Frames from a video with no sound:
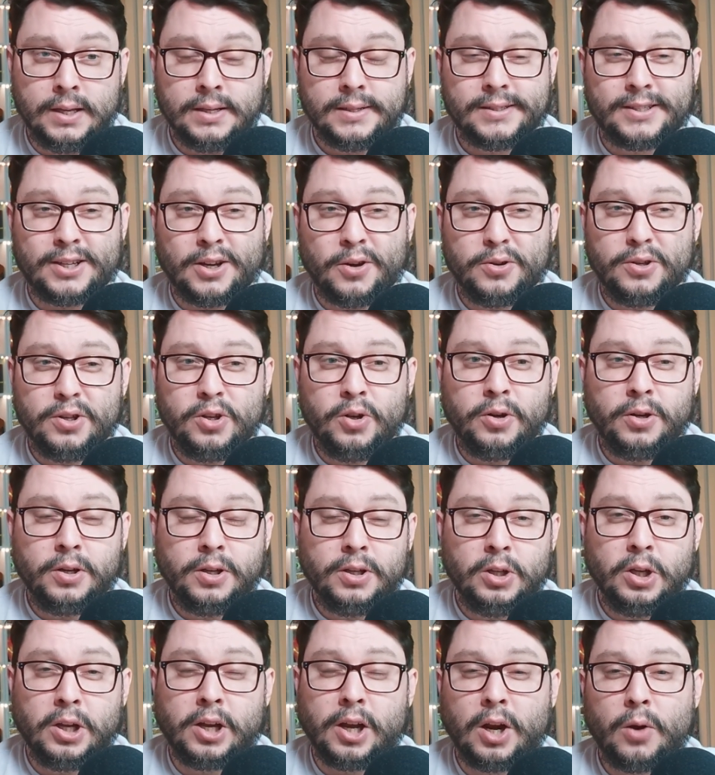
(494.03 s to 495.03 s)
So you
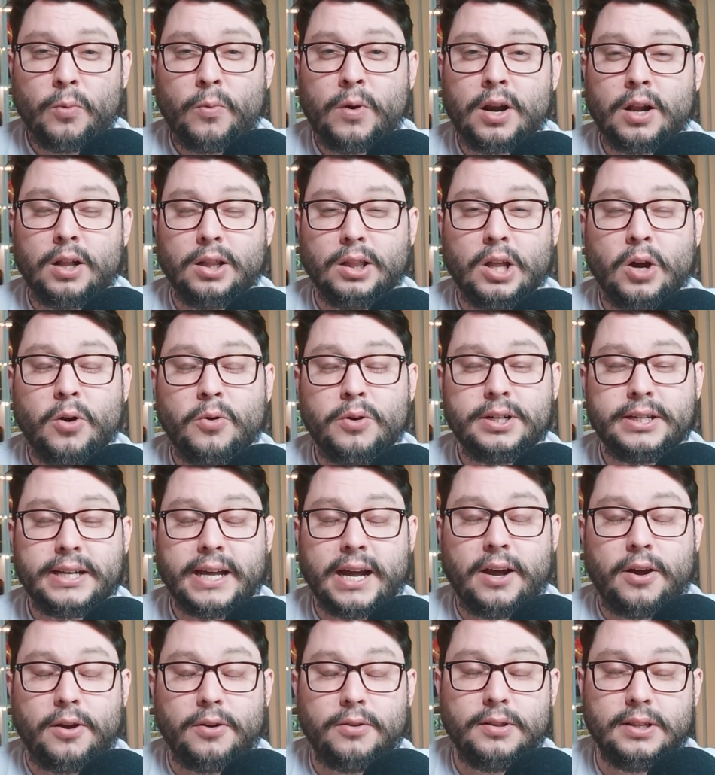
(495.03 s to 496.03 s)
kind of want to lower
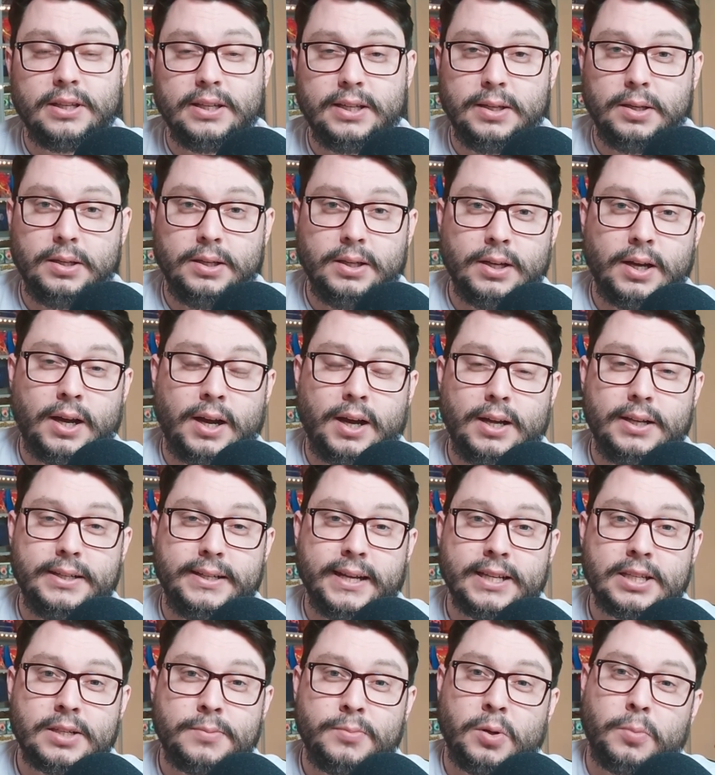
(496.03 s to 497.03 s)
down the
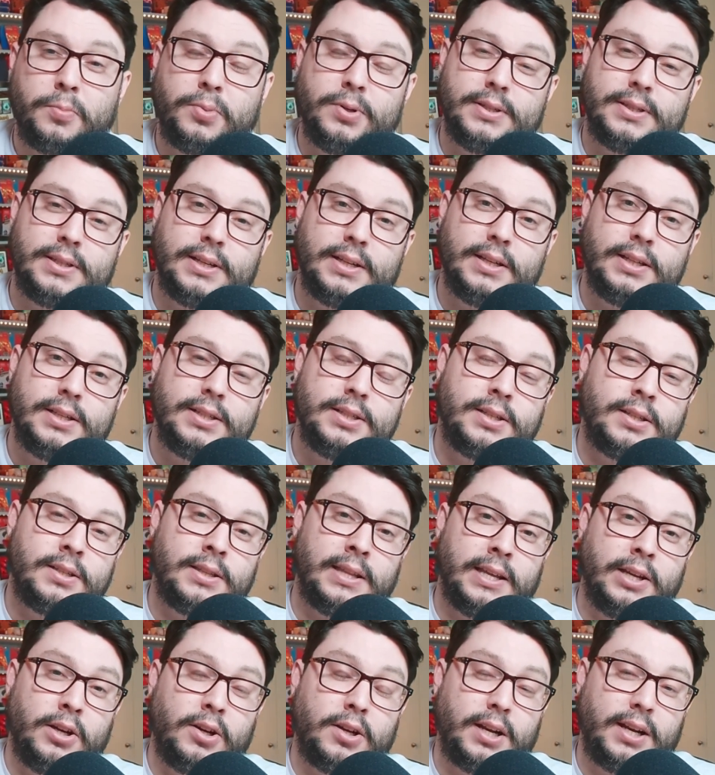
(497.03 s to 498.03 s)
decimal percentage
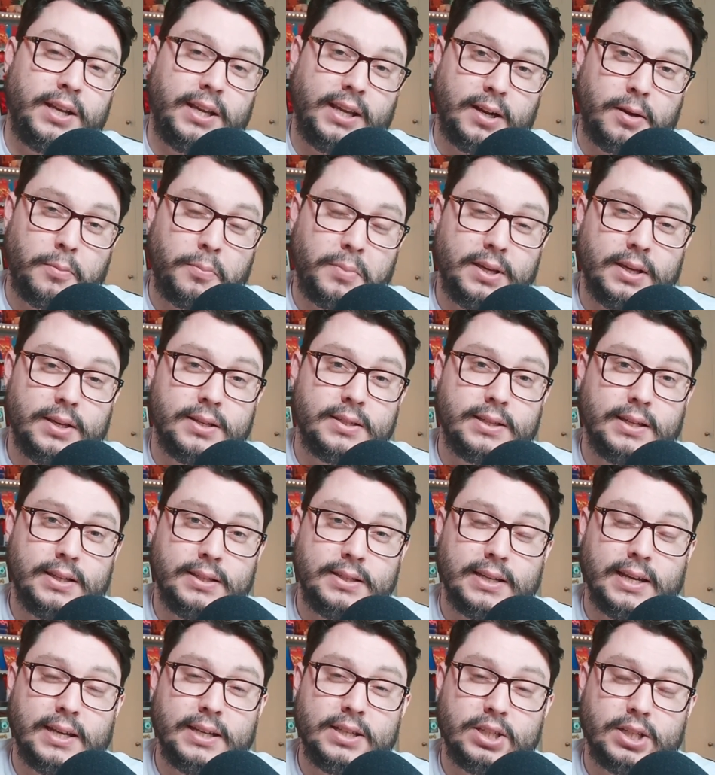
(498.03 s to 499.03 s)
that you're going to get a PSA
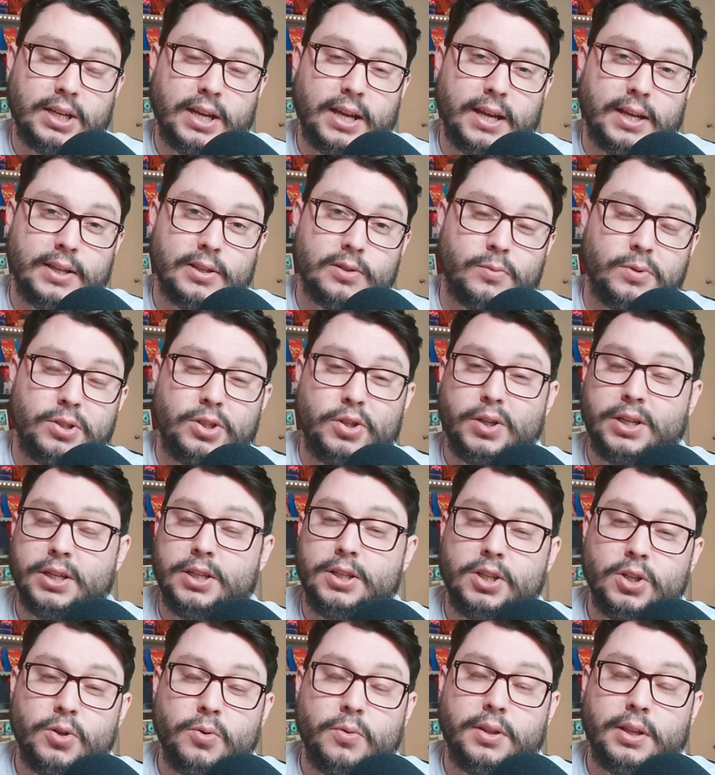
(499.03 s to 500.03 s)
10 chance, which you can
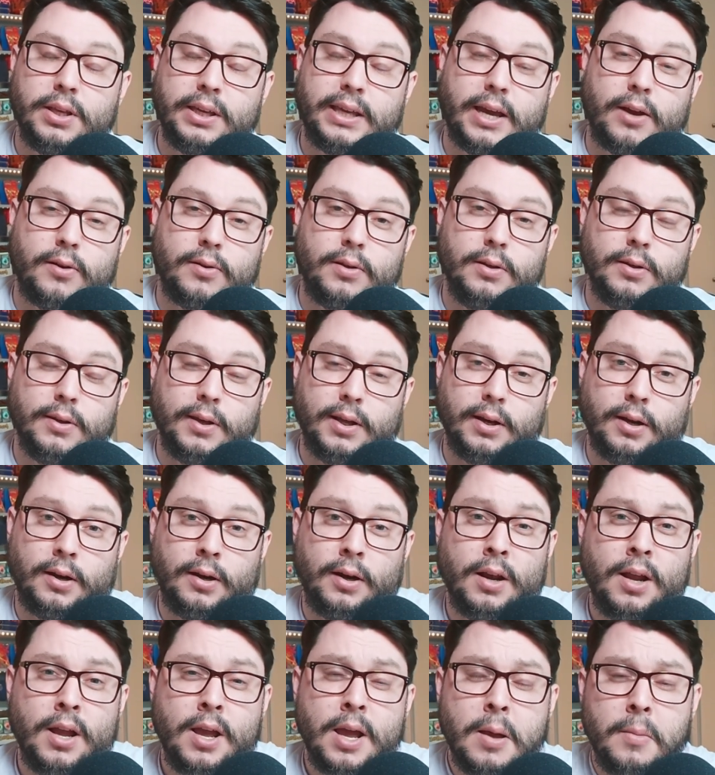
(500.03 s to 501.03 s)
do in the
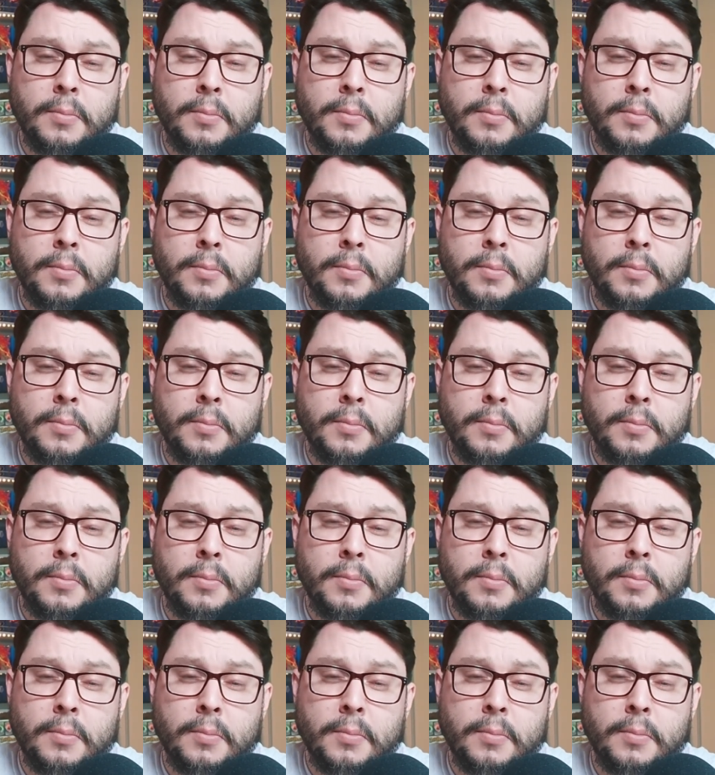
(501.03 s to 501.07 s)
calculator.